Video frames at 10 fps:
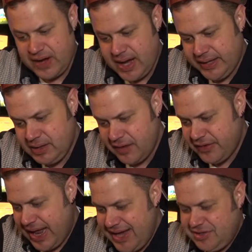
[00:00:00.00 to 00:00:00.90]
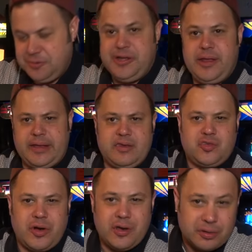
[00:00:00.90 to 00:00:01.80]
I, I love it. I actually really like this
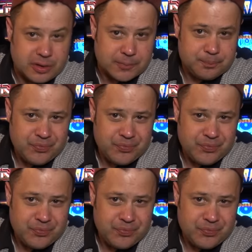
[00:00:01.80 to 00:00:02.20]
drink holder.